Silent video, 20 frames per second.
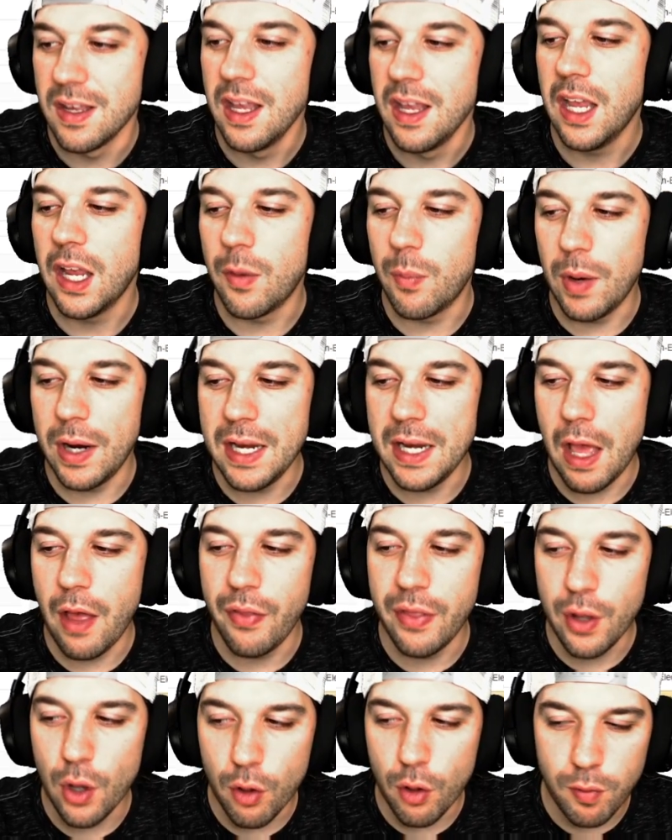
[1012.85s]
And right now,
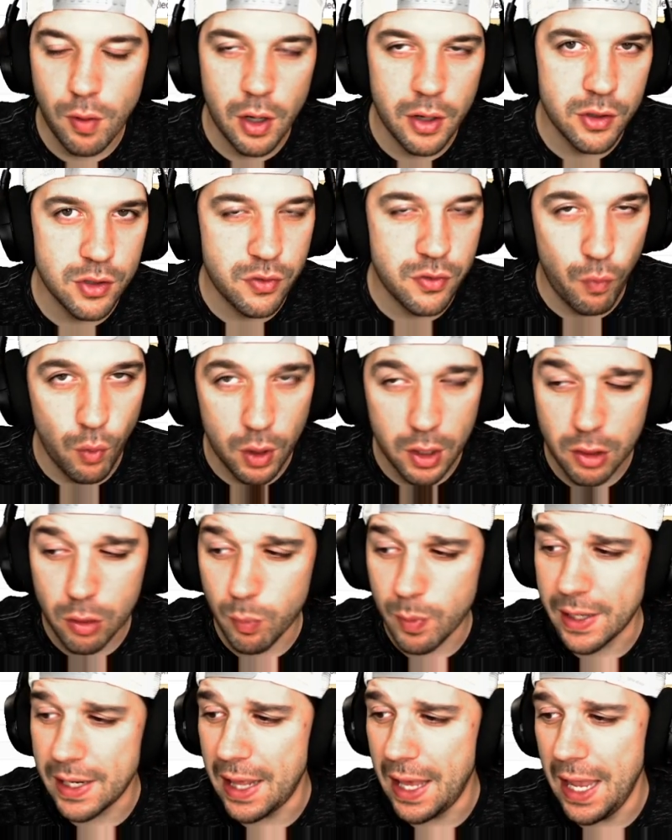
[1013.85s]
the over under is 43
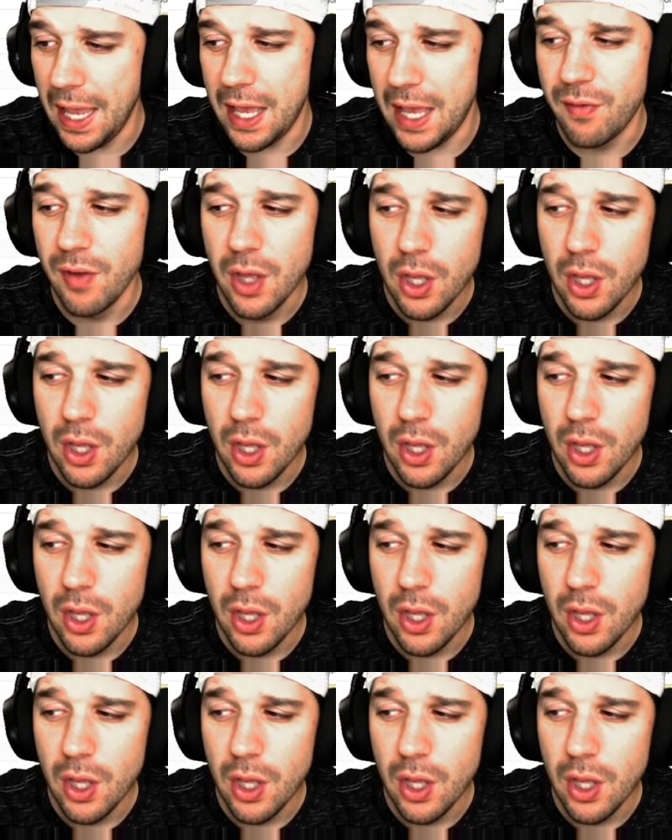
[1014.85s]
and a half.